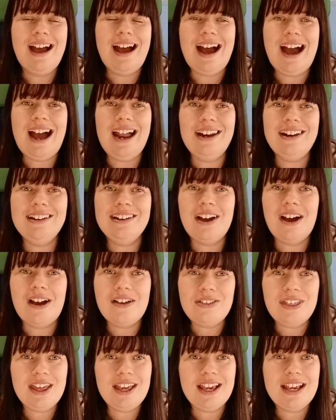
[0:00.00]
And I
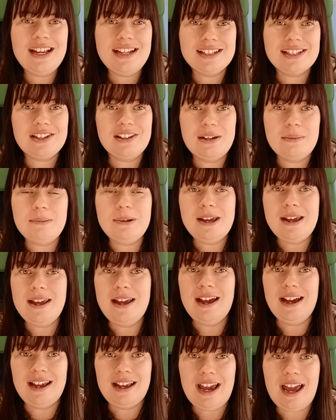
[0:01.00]
think he's going to be,
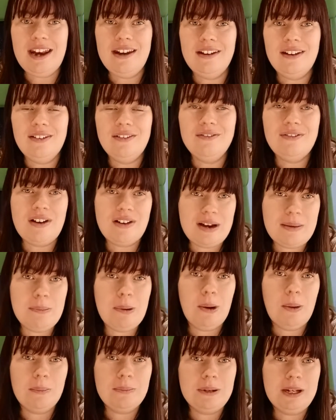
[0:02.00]
again, very
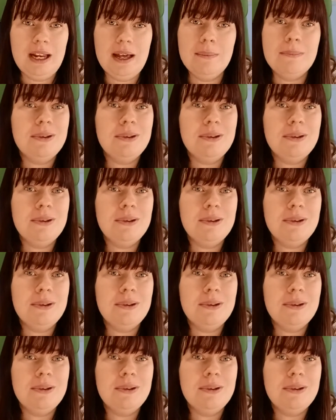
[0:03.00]
popular.